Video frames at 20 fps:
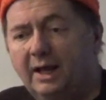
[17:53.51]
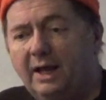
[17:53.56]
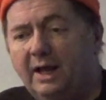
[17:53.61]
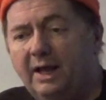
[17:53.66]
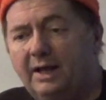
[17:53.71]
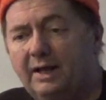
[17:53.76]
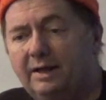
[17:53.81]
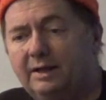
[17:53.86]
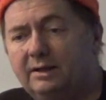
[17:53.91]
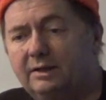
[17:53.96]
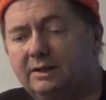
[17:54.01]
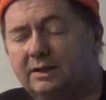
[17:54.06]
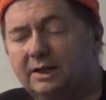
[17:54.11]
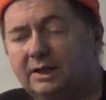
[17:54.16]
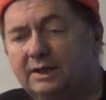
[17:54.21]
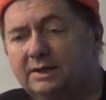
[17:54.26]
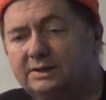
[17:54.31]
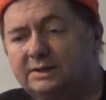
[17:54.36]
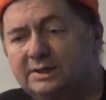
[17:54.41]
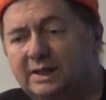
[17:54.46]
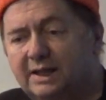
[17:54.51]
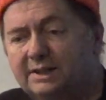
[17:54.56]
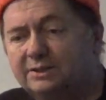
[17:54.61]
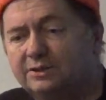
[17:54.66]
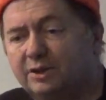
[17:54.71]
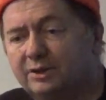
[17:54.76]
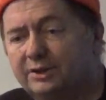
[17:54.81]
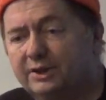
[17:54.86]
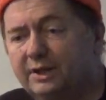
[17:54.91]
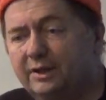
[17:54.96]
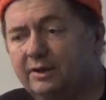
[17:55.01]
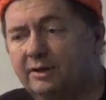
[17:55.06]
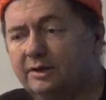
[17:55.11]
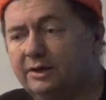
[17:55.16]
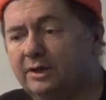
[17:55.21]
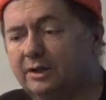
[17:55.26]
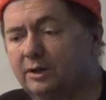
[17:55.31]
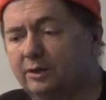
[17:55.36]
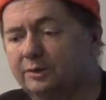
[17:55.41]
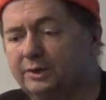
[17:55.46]
and it says on there,
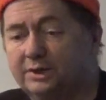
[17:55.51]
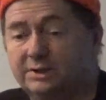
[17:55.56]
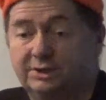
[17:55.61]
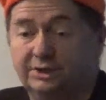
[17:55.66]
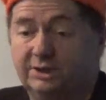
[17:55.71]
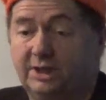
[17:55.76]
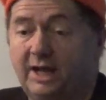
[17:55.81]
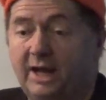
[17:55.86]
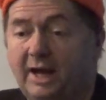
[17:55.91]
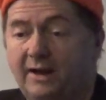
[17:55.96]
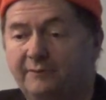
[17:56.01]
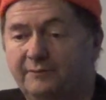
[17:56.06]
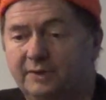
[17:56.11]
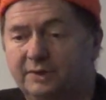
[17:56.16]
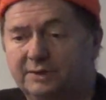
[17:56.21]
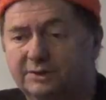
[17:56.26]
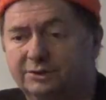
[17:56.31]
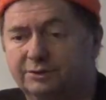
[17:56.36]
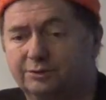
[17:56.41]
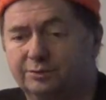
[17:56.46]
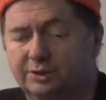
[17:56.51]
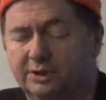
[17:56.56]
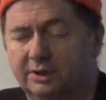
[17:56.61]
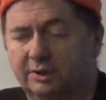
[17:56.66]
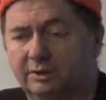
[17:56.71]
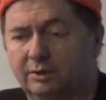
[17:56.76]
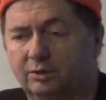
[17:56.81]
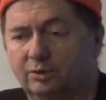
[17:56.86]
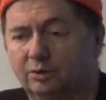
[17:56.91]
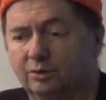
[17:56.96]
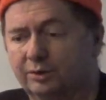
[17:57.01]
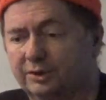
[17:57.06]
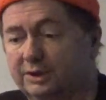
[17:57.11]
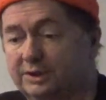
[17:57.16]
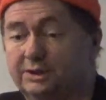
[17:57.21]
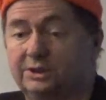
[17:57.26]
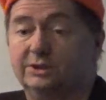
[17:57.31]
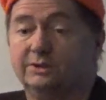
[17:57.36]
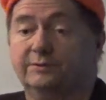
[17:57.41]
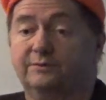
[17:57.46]
you know, this is a 1/2-inch drill, or
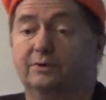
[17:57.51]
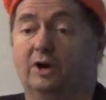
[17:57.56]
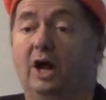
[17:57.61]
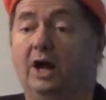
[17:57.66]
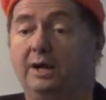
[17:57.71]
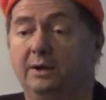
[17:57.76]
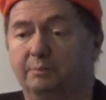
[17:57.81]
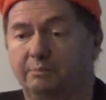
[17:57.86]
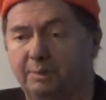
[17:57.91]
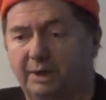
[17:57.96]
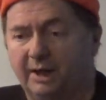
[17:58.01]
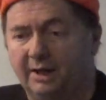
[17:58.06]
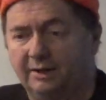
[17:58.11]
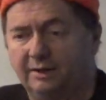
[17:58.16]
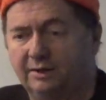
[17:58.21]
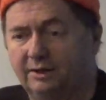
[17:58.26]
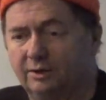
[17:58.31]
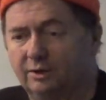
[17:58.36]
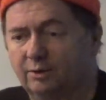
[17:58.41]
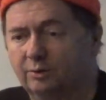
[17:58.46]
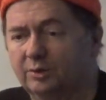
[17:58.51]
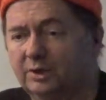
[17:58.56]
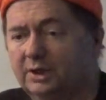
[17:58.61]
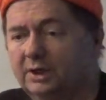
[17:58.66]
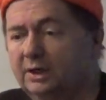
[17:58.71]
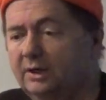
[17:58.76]
this is a frying pan, you know,